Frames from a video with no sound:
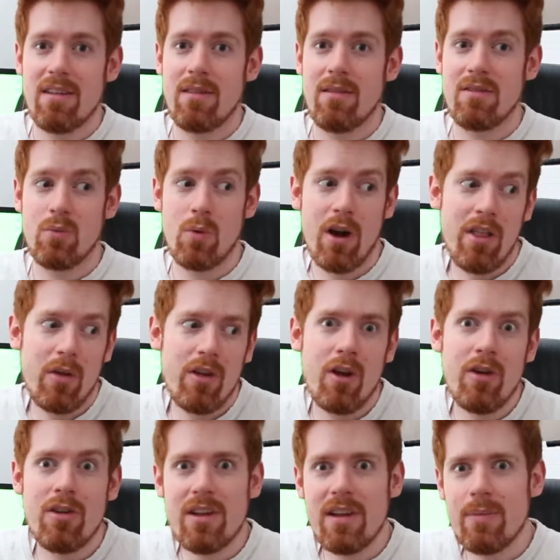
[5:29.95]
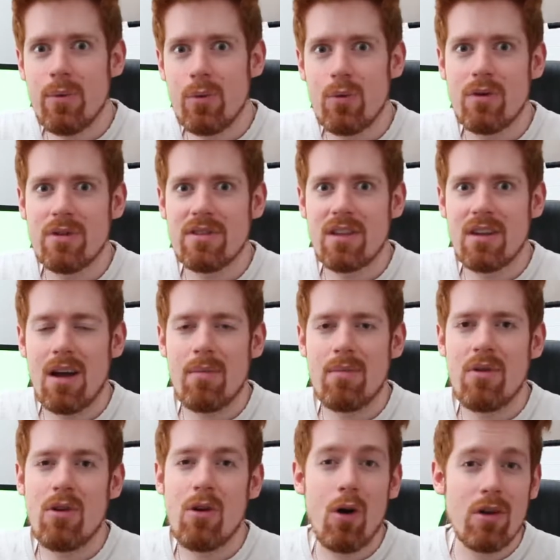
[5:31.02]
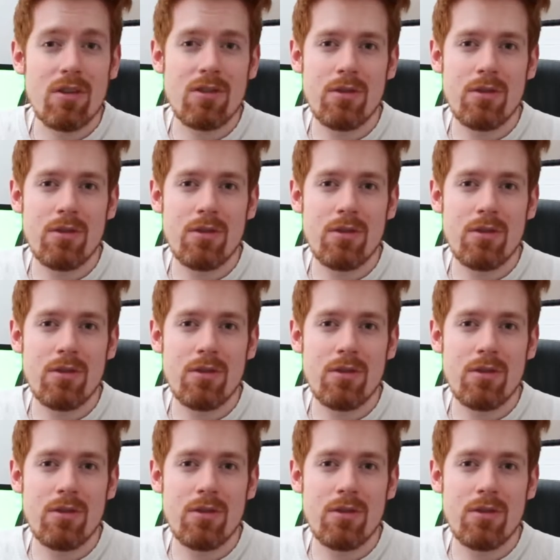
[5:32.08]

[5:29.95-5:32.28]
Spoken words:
it's one of the only ports that I'm not